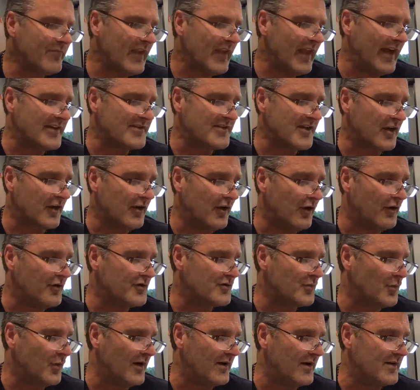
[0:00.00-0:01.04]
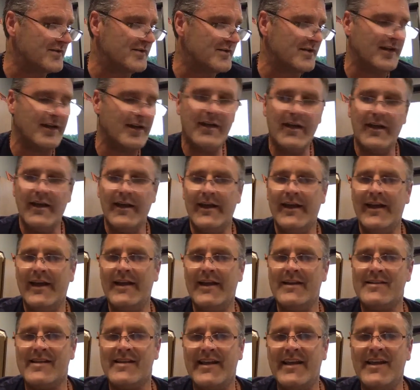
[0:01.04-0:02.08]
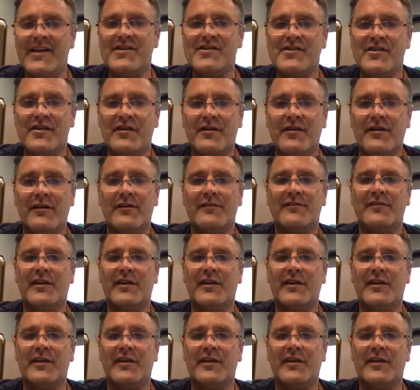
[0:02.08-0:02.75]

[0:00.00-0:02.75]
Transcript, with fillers: as a coach was it's easier